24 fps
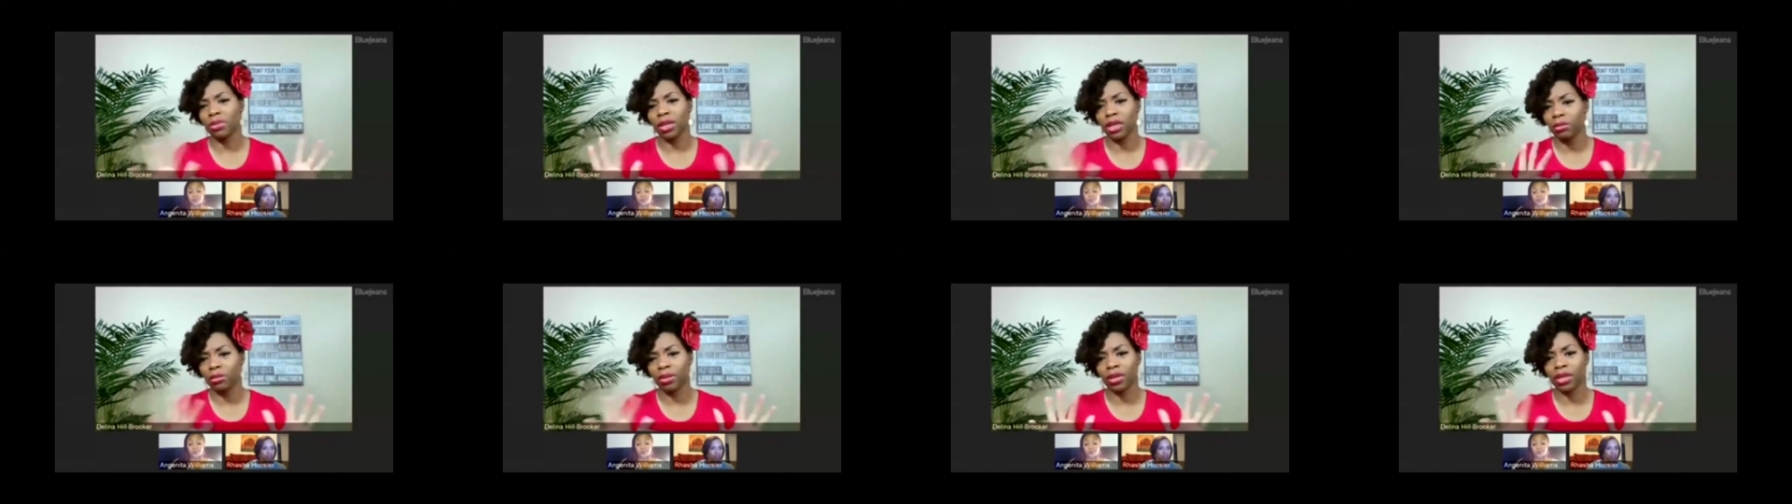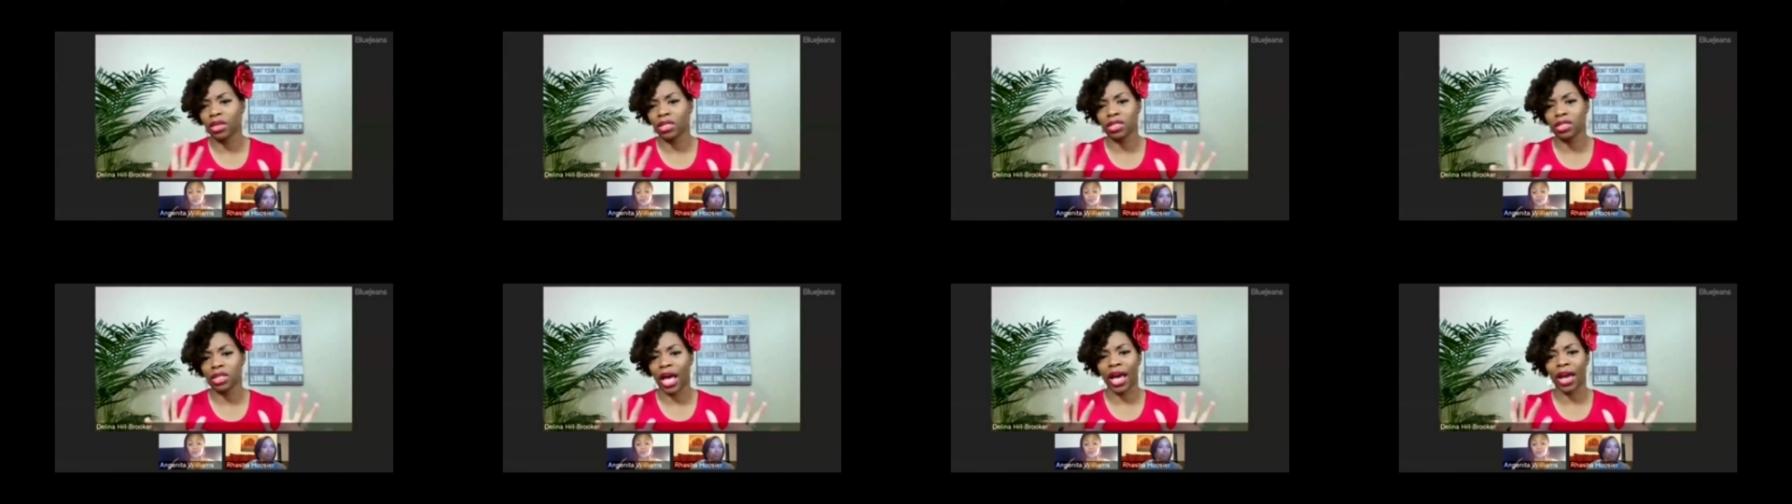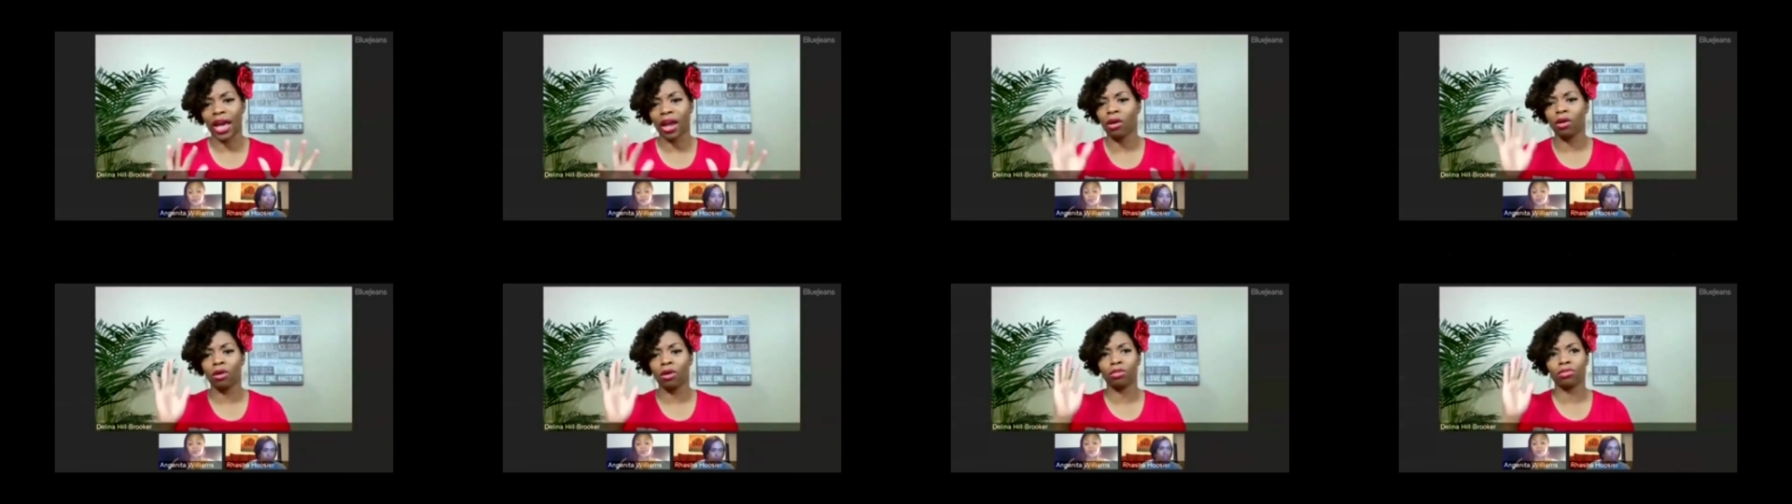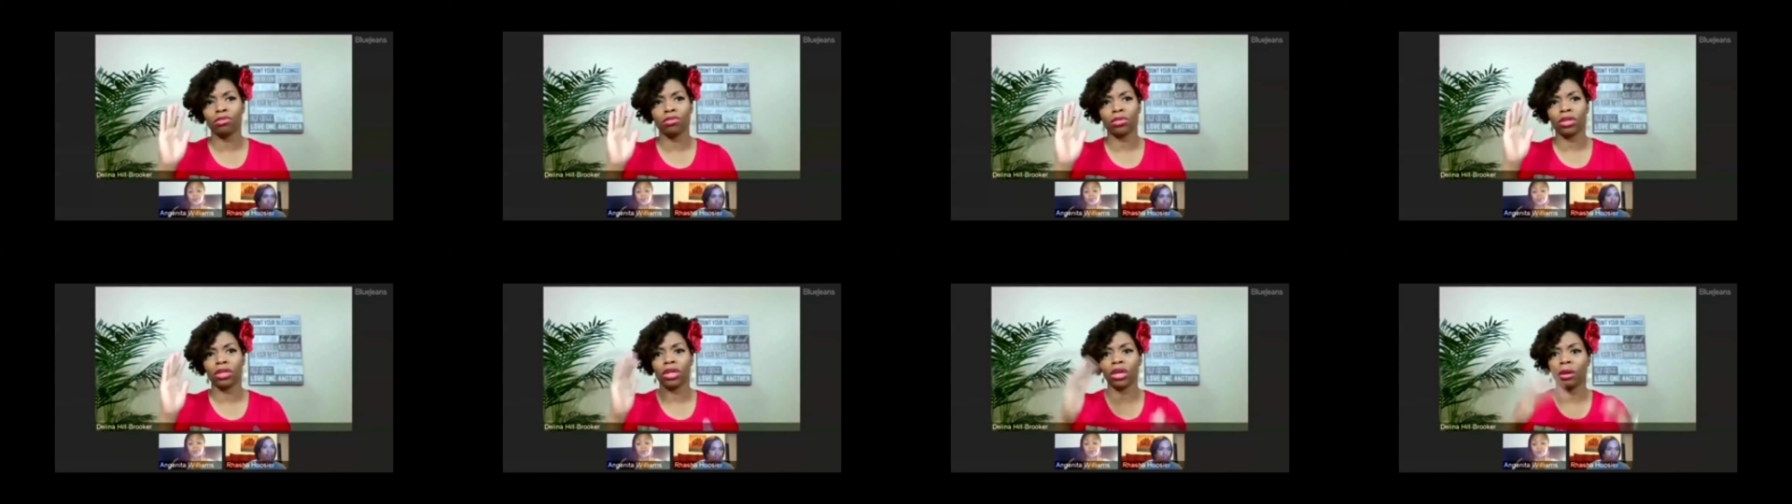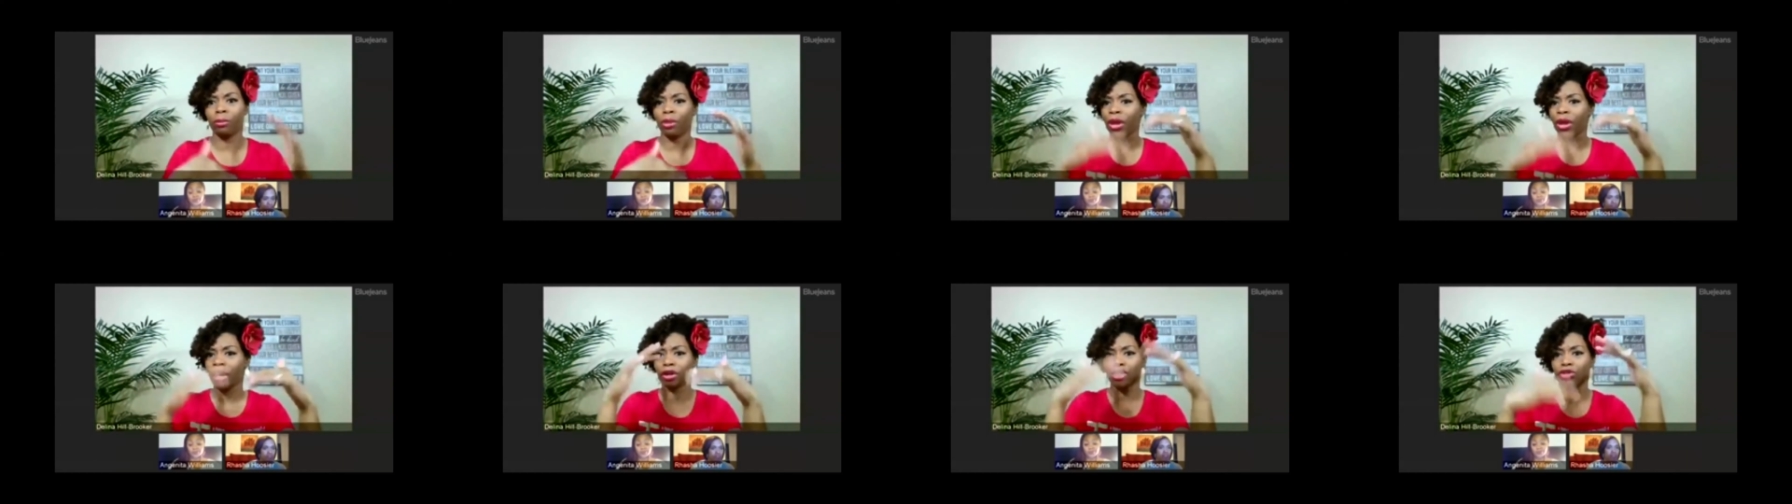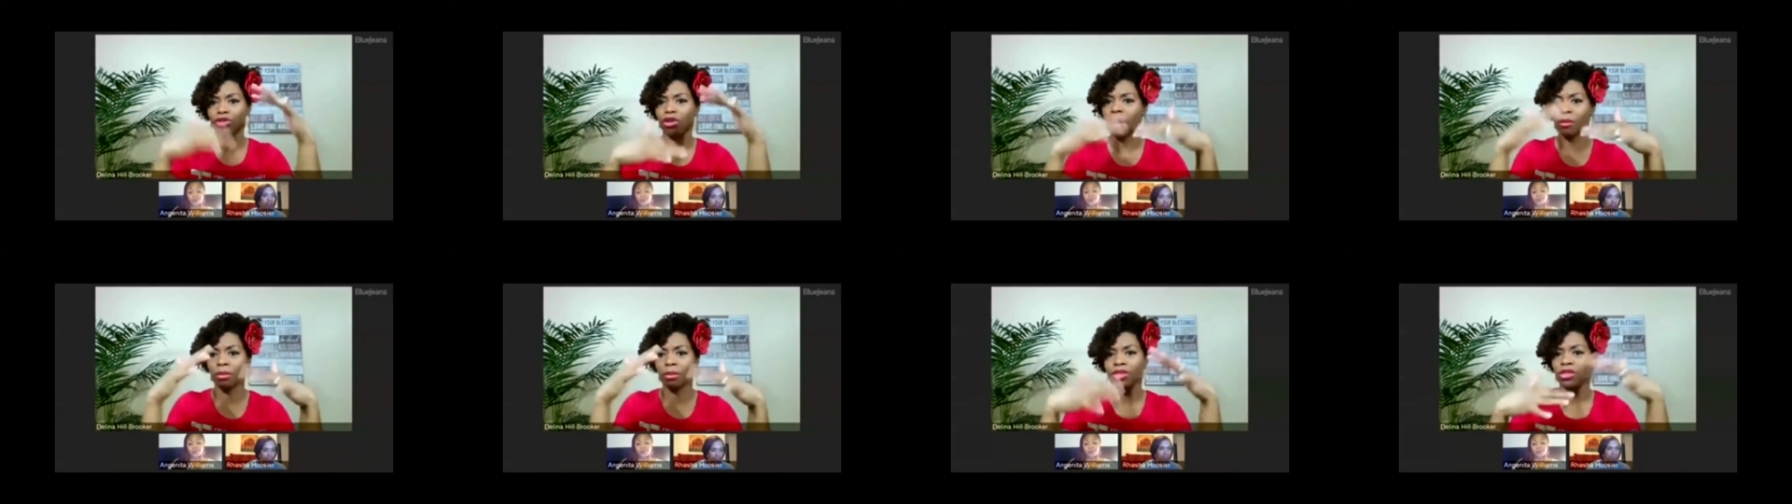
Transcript: because I don't compare traumas.